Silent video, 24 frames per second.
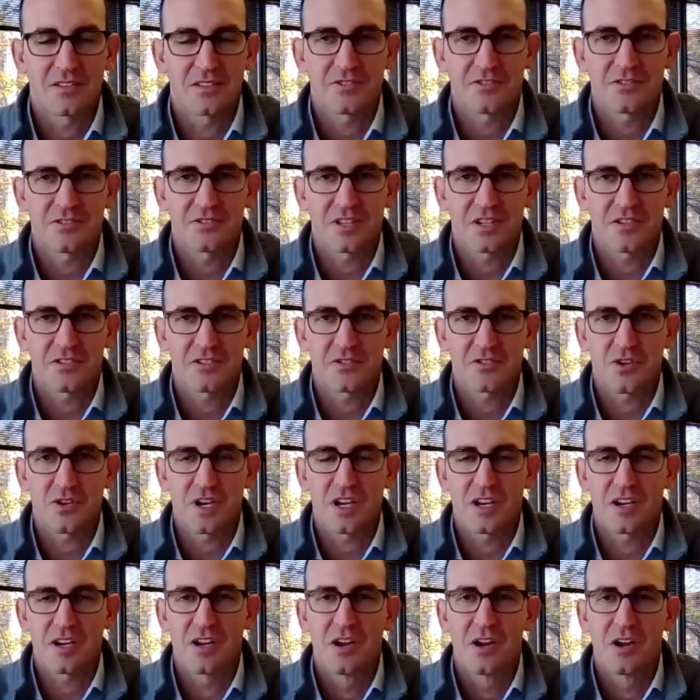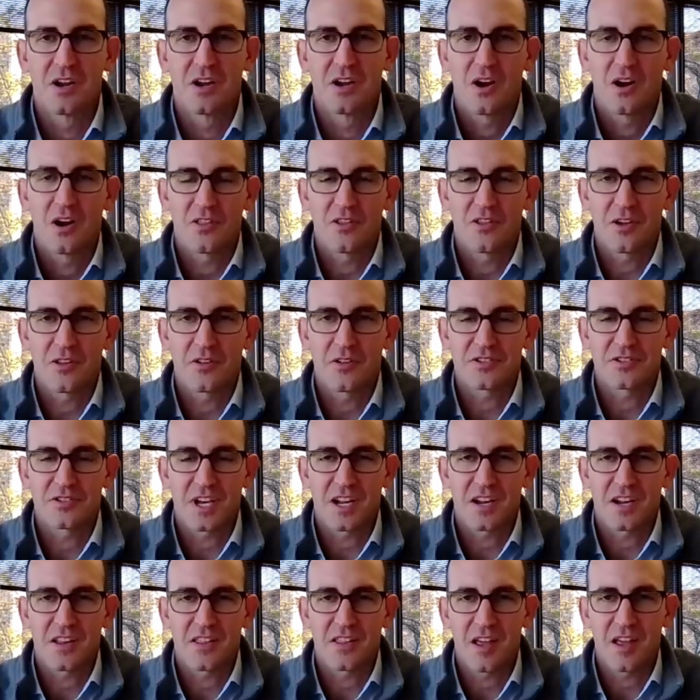that's great. The other
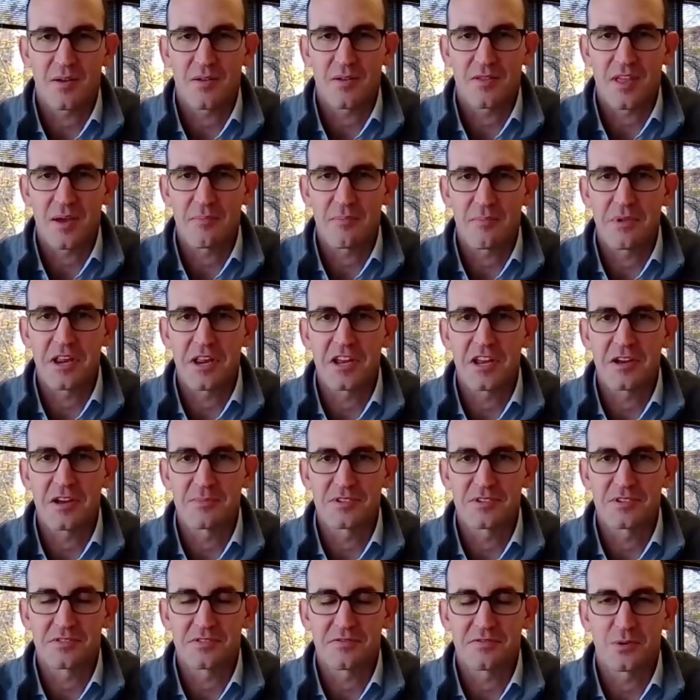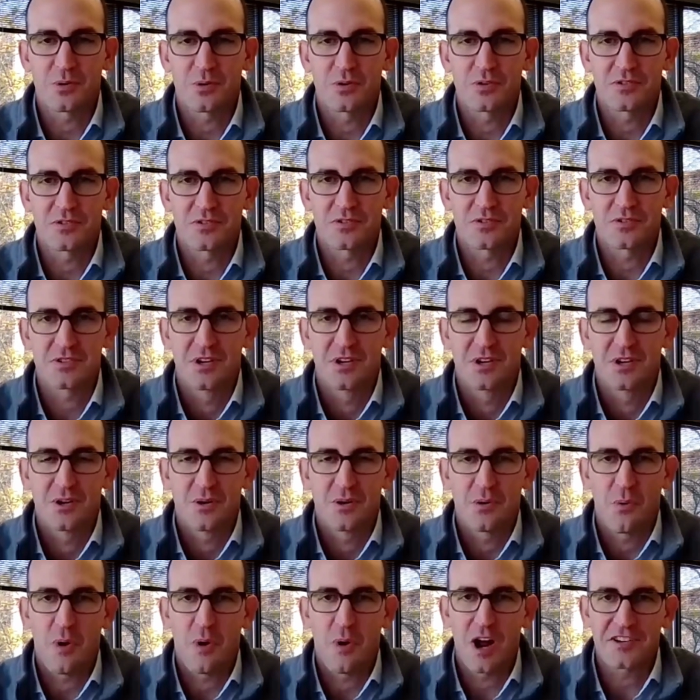side of that medium is, of course,
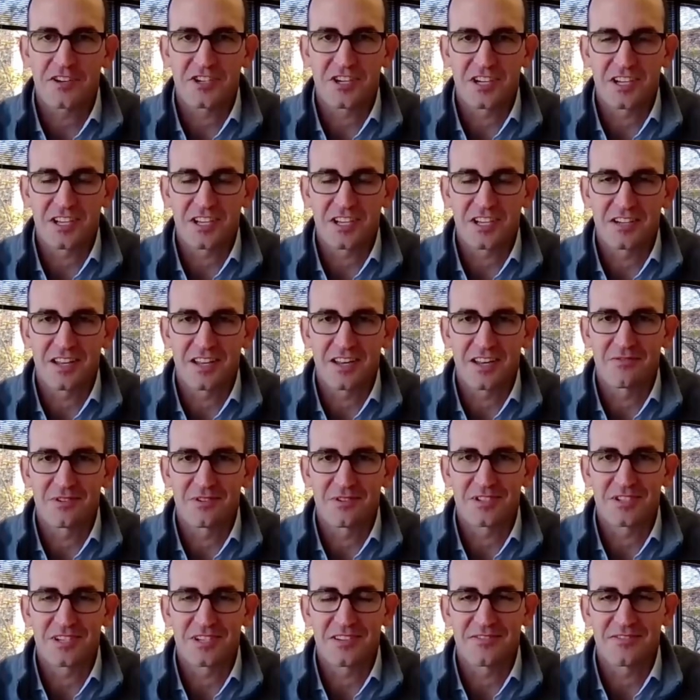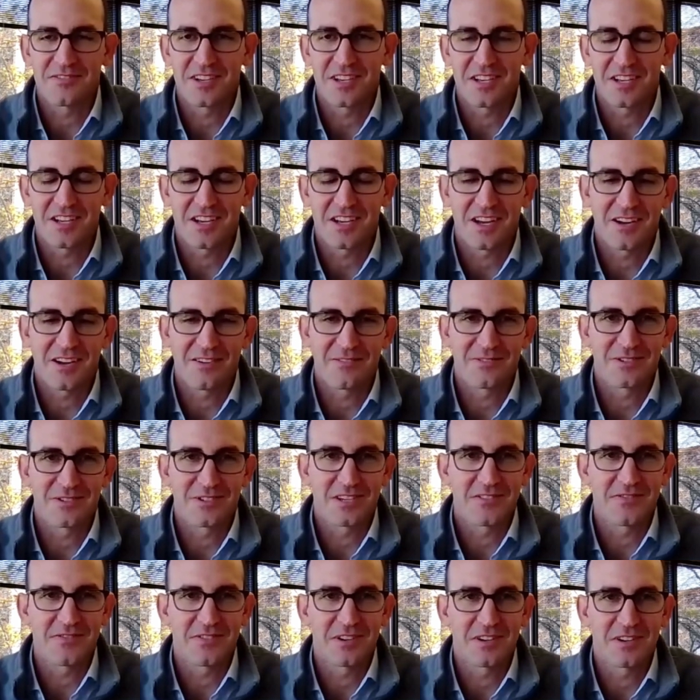watching and receiving
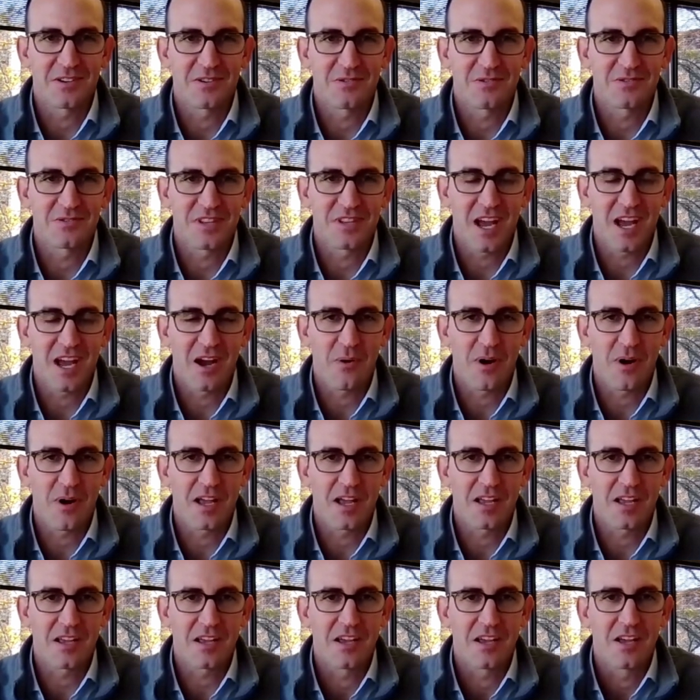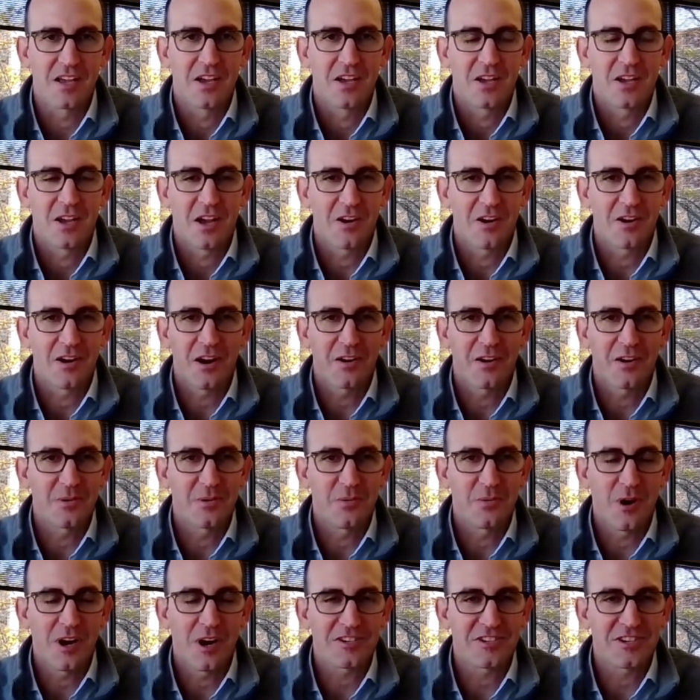news that way. Are you
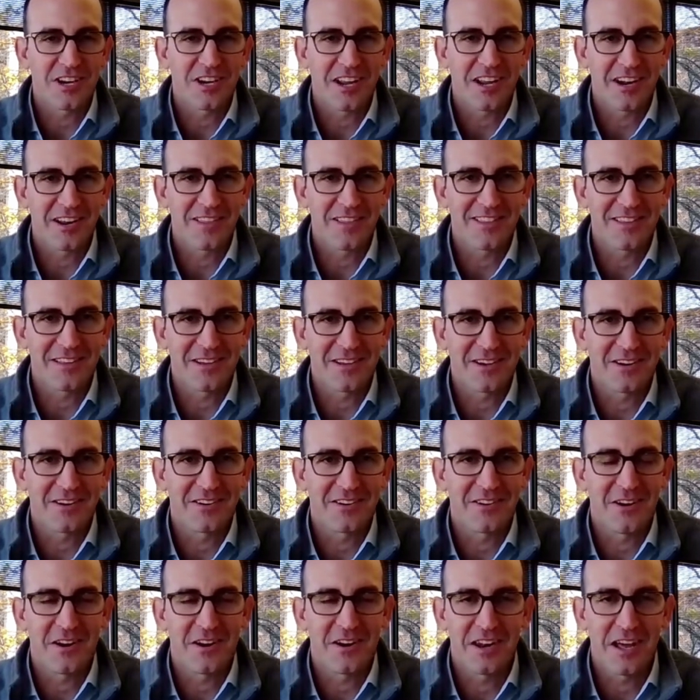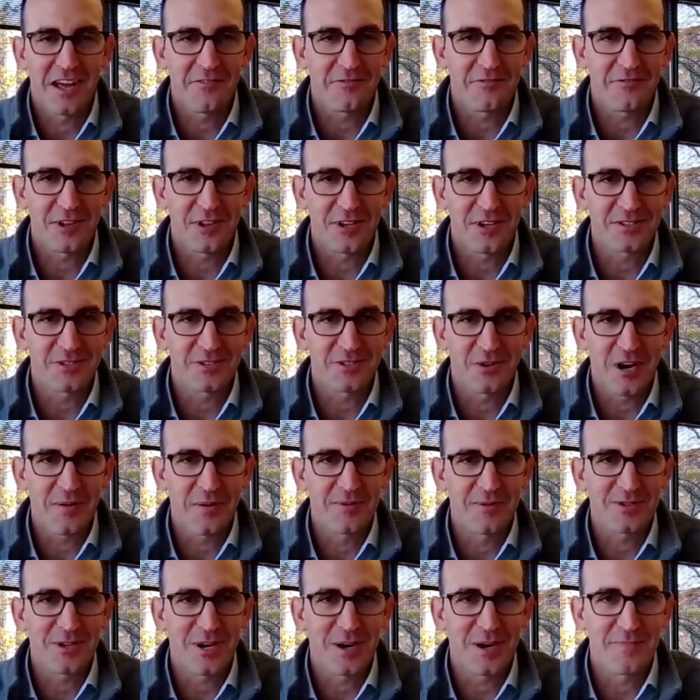watching anything on Netflix or
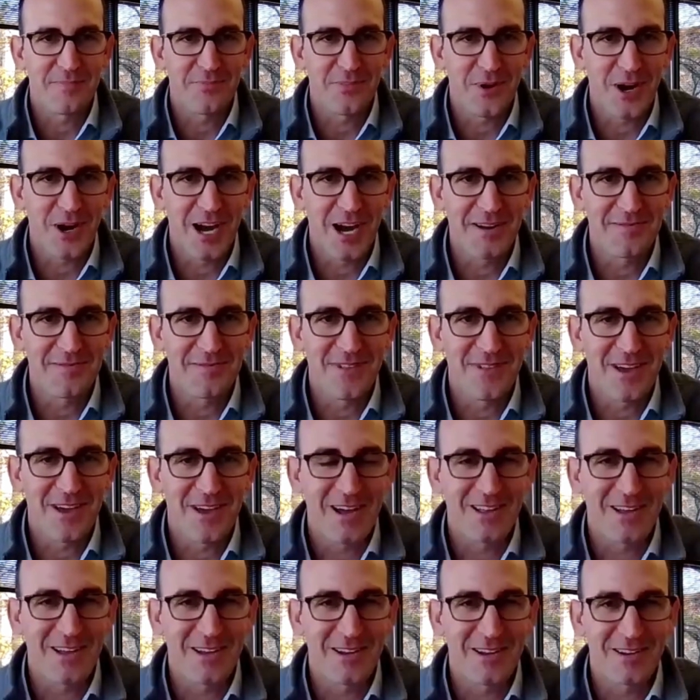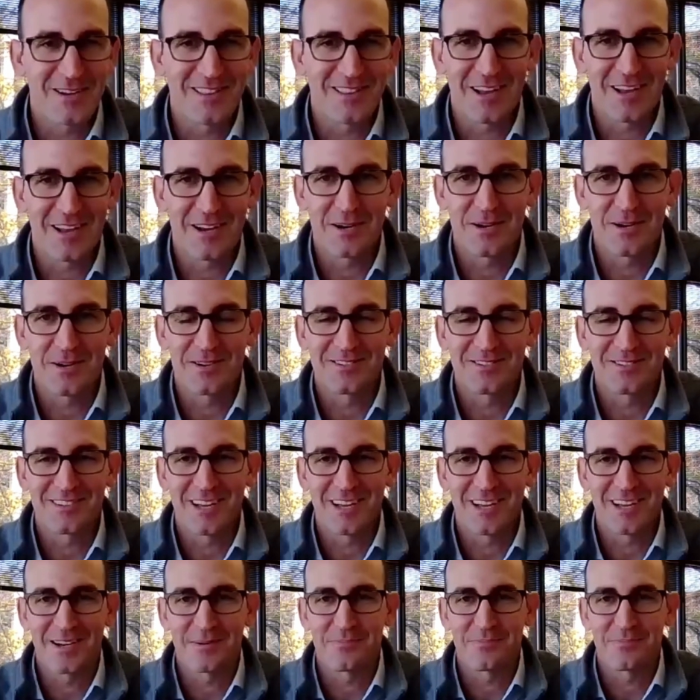Amazon Prime that
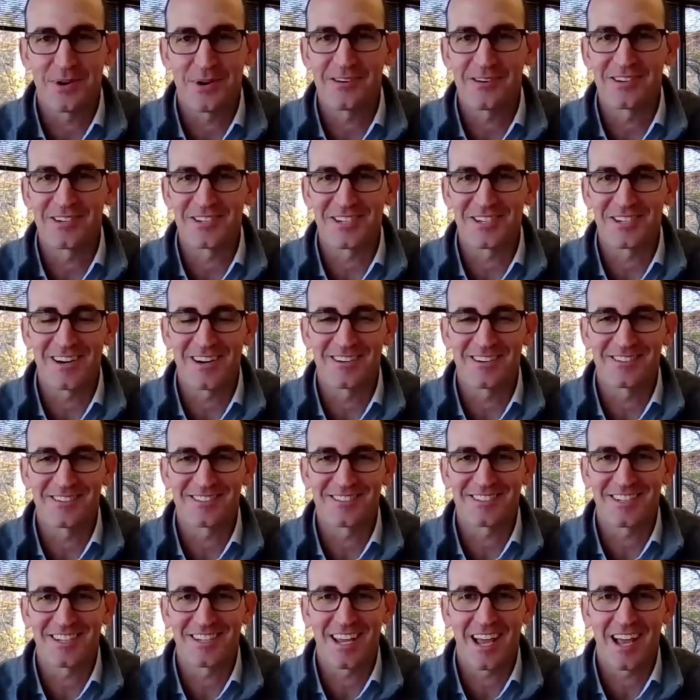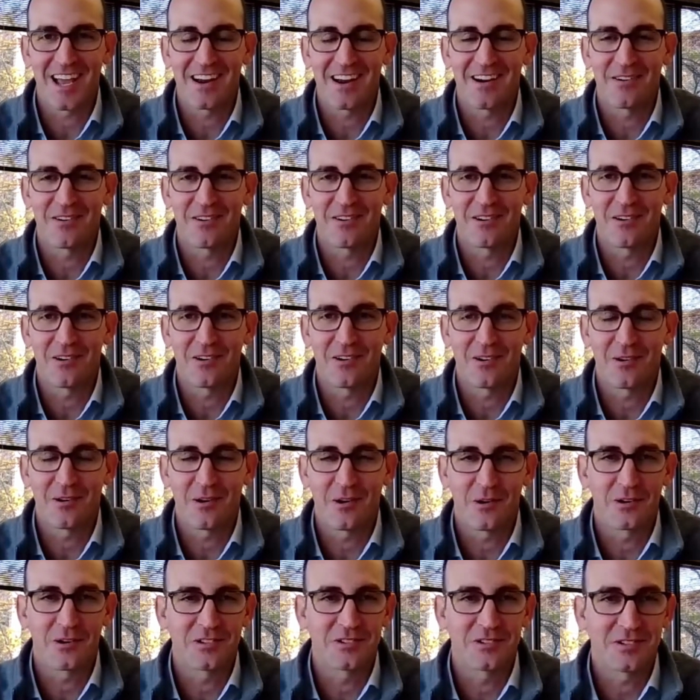you're proud to share today,
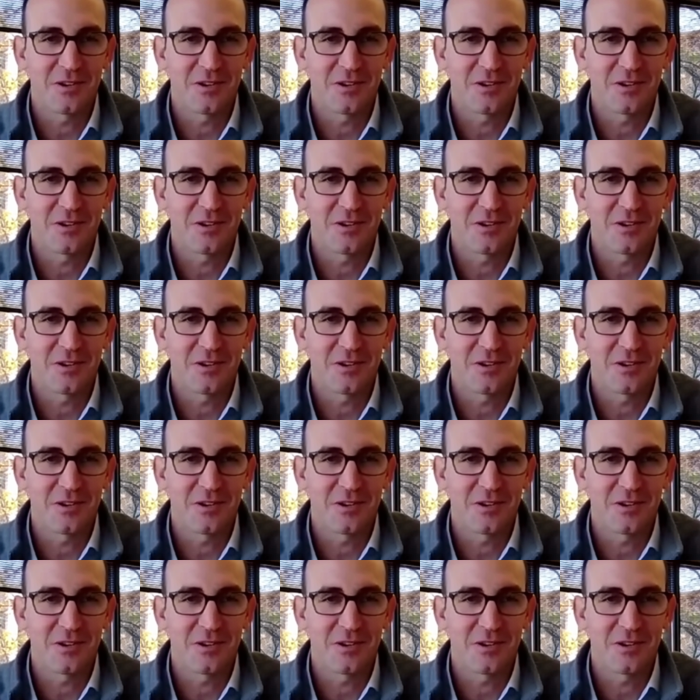or